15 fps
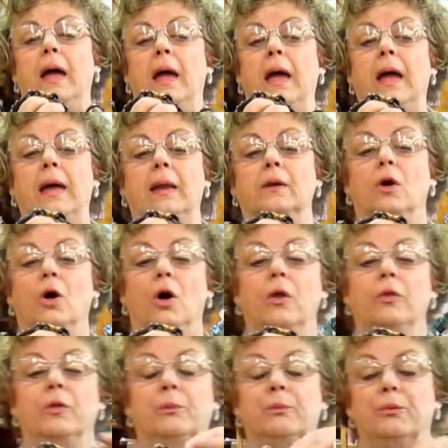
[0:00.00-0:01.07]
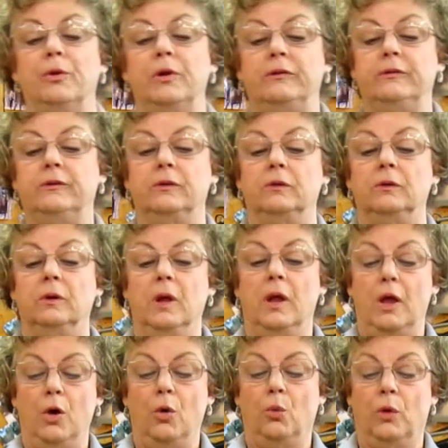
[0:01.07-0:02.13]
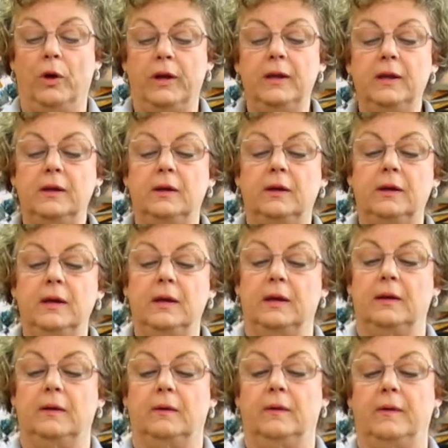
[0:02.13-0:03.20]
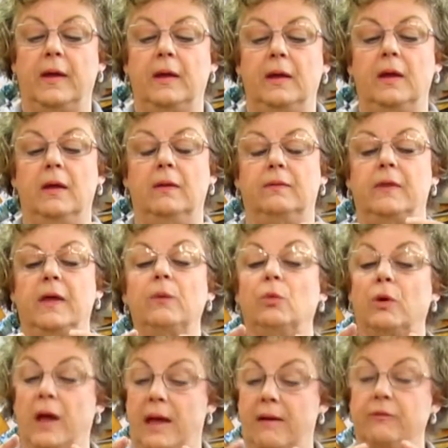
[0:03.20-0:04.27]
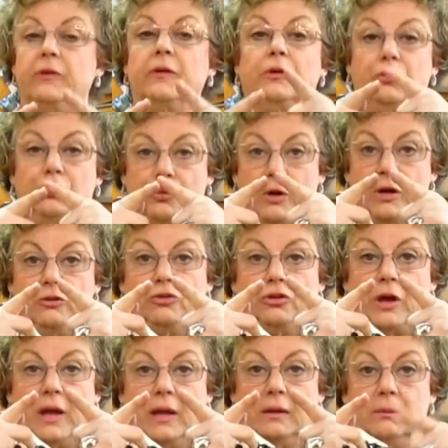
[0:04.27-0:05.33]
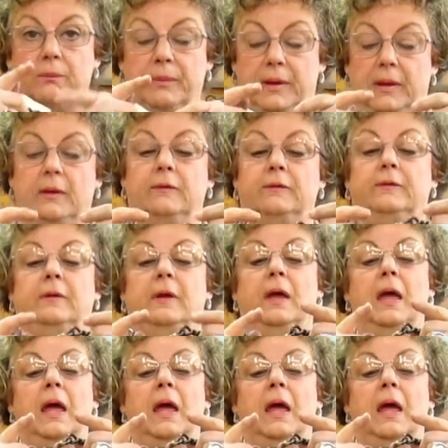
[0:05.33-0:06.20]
And the Bristol, what it did, they were having those straight shank bits.